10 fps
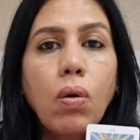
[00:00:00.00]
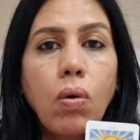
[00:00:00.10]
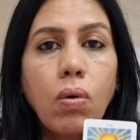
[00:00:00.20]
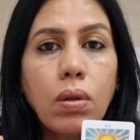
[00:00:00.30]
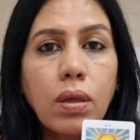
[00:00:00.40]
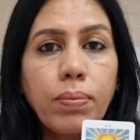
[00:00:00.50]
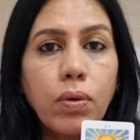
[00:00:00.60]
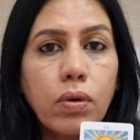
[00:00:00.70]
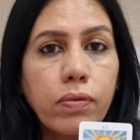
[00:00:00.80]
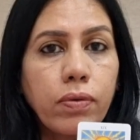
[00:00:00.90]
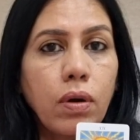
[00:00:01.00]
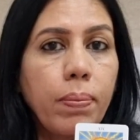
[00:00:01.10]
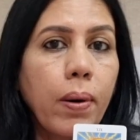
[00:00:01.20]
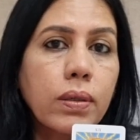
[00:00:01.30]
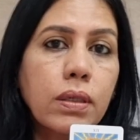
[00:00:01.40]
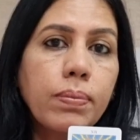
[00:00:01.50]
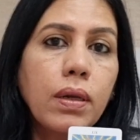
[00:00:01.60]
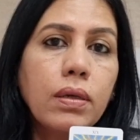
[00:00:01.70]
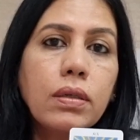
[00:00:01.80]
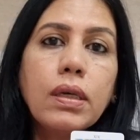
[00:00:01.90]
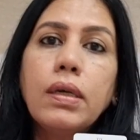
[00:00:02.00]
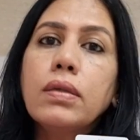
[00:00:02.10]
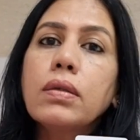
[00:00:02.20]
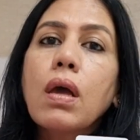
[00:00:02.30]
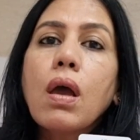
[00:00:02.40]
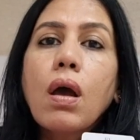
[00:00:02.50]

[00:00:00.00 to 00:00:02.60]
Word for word: all the beautiful possibilities,